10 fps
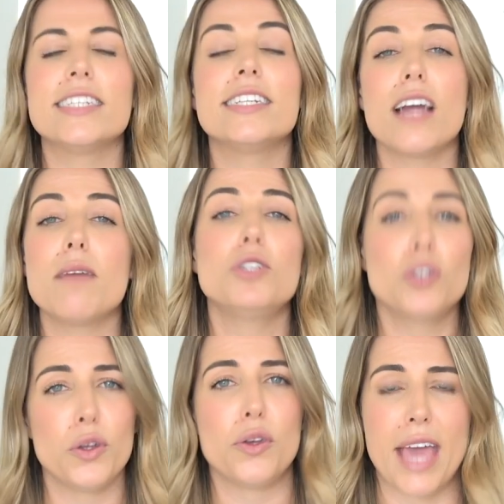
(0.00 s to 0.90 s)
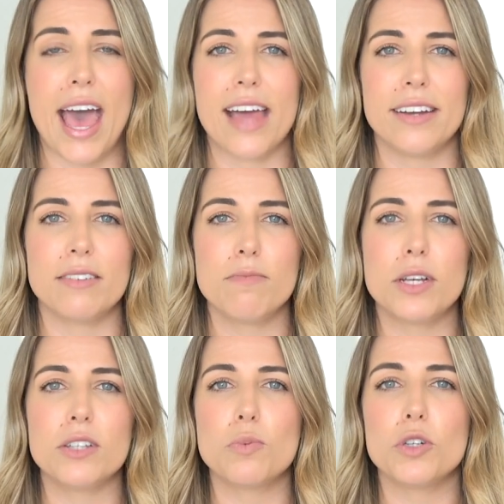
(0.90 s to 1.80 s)
and I'm sure you can
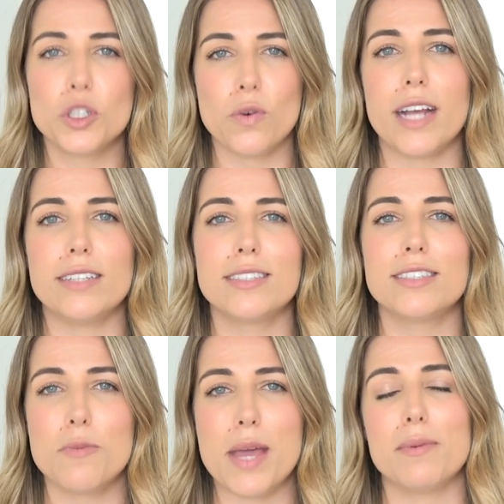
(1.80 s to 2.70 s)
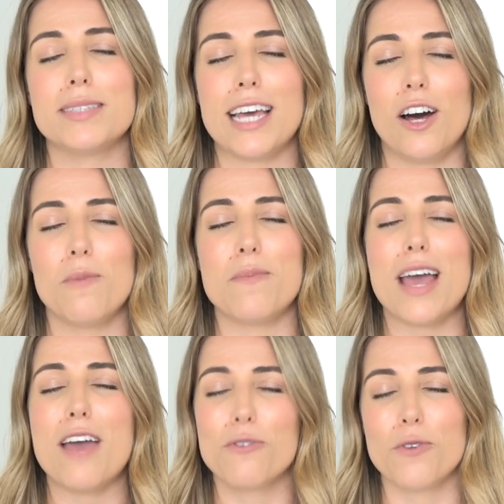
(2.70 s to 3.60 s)
because we're trained to be able to
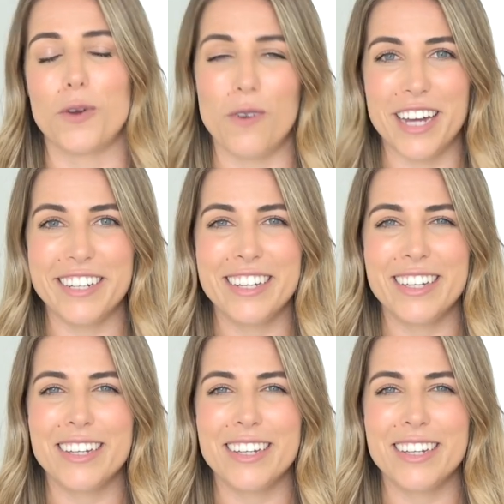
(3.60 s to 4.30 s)
help everyone.